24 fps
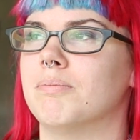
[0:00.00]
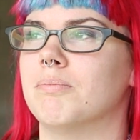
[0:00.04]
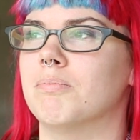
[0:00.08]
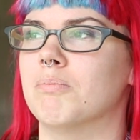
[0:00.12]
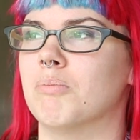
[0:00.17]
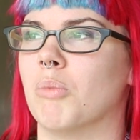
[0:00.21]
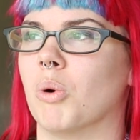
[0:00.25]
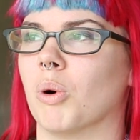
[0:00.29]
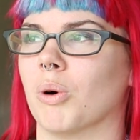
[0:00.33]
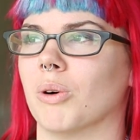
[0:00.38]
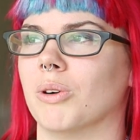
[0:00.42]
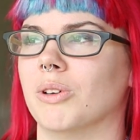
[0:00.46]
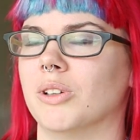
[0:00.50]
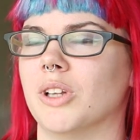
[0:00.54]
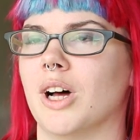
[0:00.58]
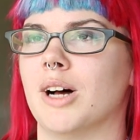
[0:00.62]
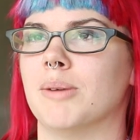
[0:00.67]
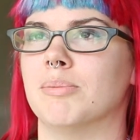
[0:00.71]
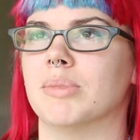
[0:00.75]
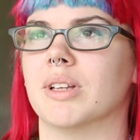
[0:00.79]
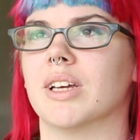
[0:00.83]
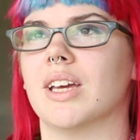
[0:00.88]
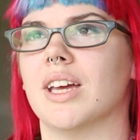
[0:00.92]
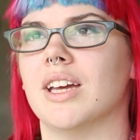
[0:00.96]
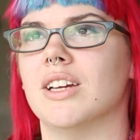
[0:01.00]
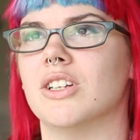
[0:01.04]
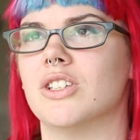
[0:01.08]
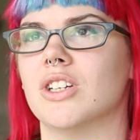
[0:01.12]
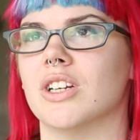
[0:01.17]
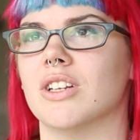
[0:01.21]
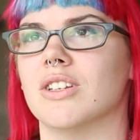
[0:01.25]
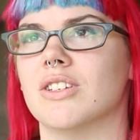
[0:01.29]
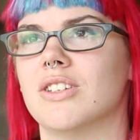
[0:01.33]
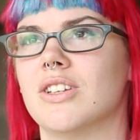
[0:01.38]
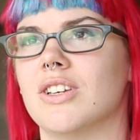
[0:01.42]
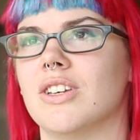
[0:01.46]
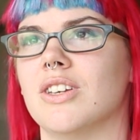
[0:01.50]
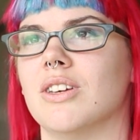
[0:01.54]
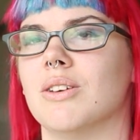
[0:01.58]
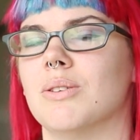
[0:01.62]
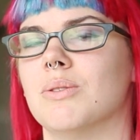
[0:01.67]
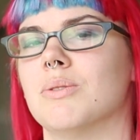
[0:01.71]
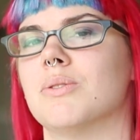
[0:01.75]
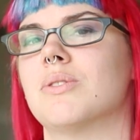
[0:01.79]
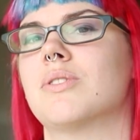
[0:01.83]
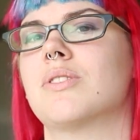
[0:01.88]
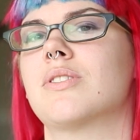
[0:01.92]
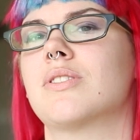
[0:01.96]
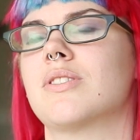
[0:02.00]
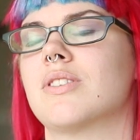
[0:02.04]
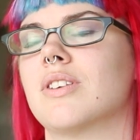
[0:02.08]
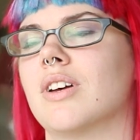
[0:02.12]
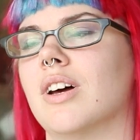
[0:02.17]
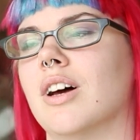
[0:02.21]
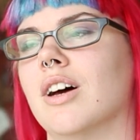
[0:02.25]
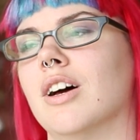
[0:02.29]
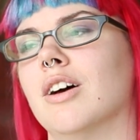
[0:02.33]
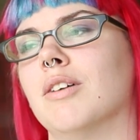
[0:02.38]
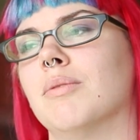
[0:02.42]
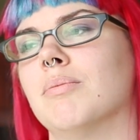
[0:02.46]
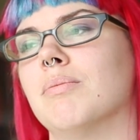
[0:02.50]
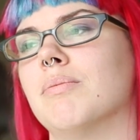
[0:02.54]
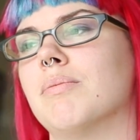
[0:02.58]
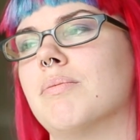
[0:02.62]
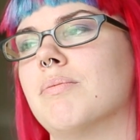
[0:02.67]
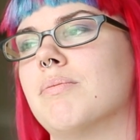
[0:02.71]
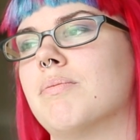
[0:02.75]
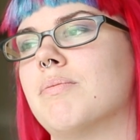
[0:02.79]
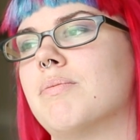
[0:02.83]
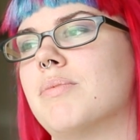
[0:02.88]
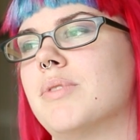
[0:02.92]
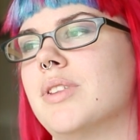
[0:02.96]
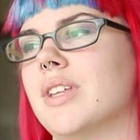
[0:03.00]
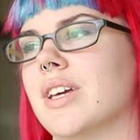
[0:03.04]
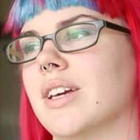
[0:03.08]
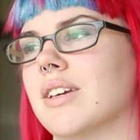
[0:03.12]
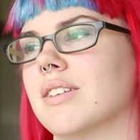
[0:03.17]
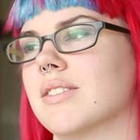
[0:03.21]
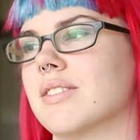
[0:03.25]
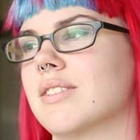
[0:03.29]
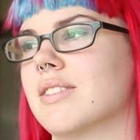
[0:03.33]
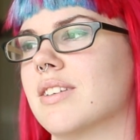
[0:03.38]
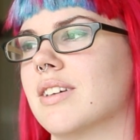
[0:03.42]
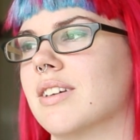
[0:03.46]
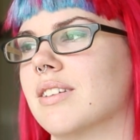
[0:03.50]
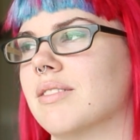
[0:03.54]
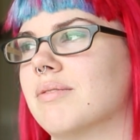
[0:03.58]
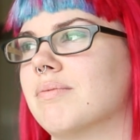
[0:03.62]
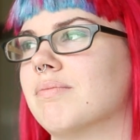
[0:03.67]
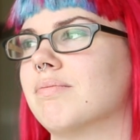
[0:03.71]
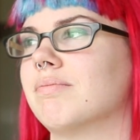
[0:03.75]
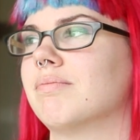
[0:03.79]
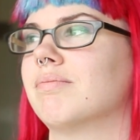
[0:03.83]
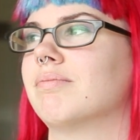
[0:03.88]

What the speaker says: moral obligation to use things that,